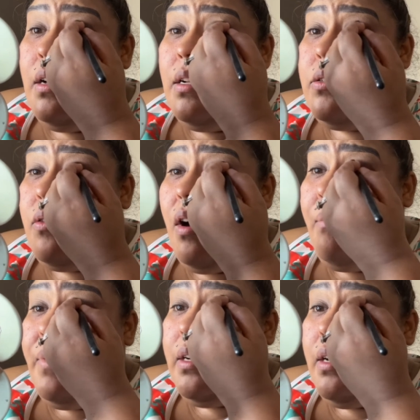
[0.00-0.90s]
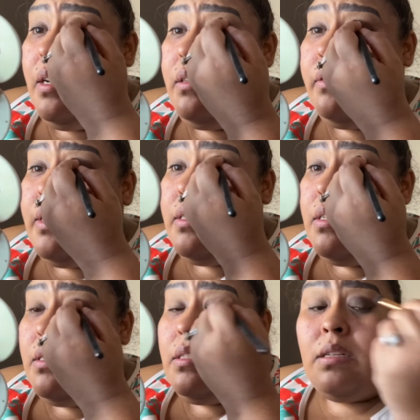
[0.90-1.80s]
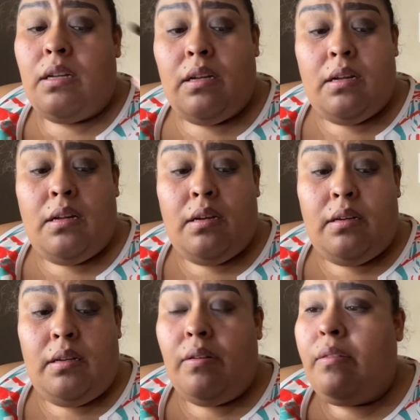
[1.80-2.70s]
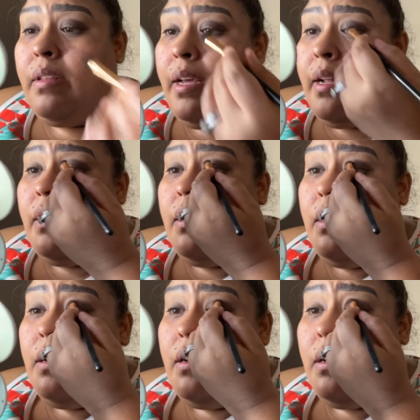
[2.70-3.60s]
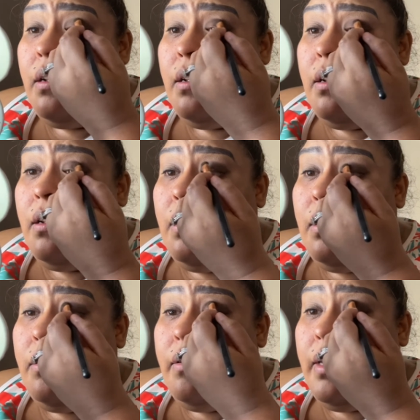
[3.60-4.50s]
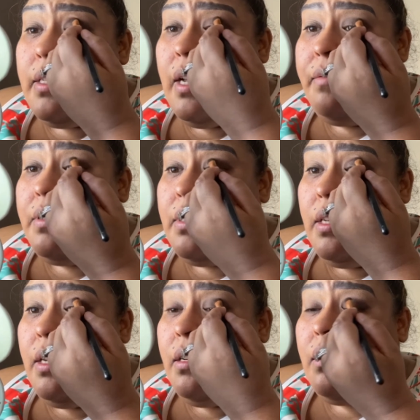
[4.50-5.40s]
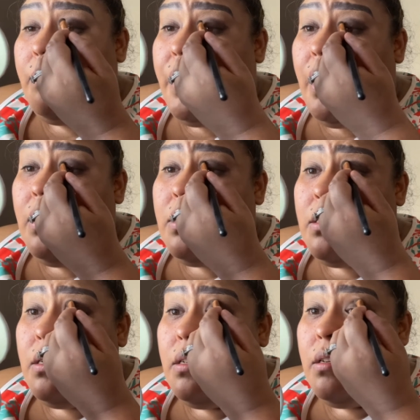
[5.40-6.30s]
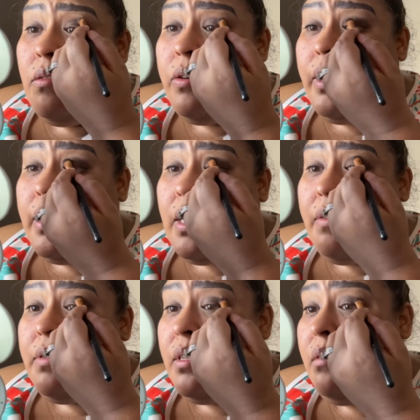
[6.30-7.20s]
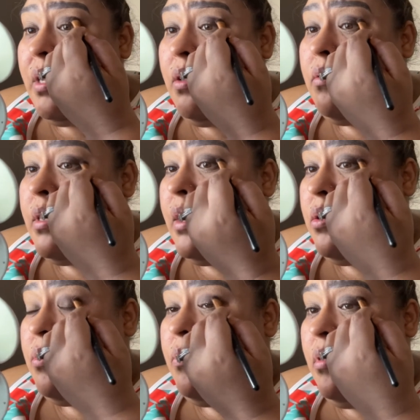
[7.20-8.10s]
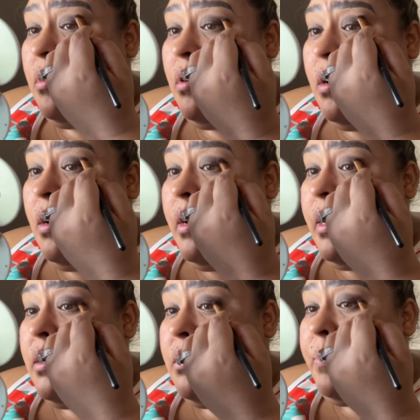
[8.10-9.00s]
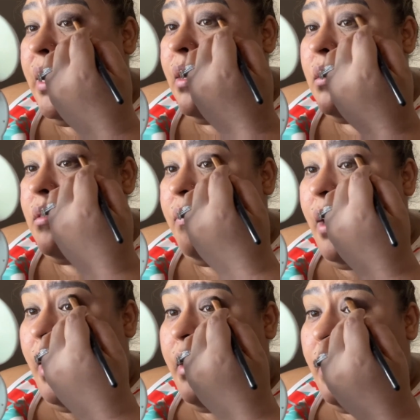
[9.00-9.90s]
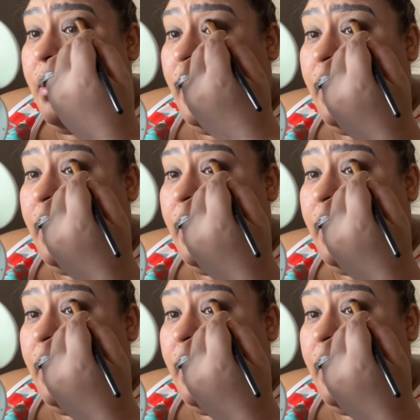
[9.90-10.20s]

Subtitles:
So all my cut creases, you know, that you guys have seen in the past, or you guys have seen me use that tool, is because of that. Like,